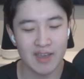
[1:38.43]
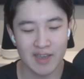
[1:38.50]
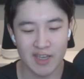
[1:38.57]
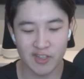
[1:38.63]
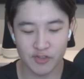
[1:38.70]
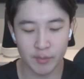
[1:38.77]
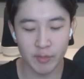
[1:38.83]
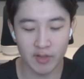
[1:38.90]

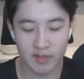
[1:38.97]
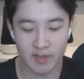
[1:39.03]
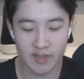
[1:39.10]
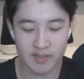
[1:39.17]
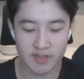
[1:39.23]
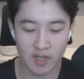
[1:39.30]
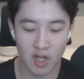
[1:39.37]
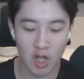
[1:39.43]
is from the
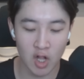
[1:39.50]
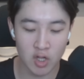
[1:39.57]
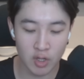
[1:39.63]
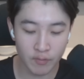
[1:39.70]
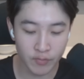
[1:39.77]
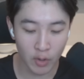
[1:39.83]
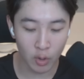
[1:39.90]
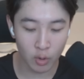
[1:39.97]
list. All
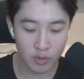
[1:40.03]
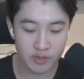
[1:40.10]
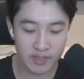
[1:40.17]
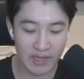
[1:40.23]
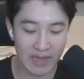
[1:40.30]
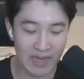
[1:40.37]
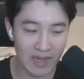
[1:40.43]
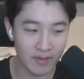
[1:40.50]
of those
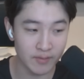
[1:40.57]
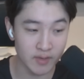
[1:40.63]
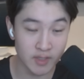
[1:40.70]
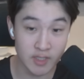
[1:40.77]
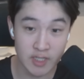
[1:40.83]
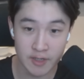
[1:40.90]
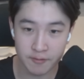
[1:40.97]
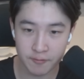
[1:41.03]

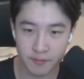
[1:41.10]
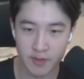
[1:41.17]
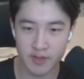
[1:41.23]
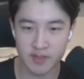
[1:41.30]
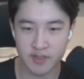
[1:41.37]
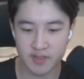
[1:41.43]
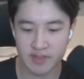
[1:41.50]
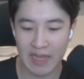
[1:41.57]
have different
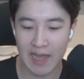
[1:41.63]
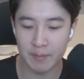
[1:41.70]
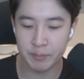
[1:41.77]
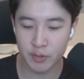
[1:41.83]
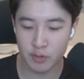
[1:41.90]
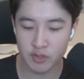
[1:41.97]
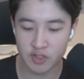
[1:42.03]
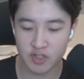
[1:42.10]
stat
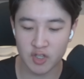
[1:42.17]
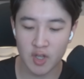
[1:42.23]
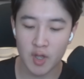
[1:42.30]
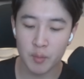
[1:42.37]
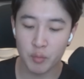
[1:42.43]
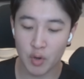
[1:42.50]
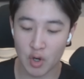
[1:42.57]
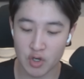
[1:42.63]
boosts
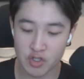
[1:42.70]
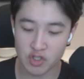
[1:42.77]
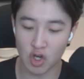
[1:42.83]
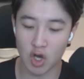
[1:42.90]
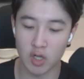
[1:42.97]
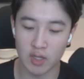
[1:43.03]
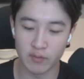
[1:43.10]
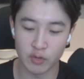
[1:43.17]
per
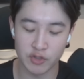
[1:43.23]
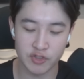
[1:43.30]
star level.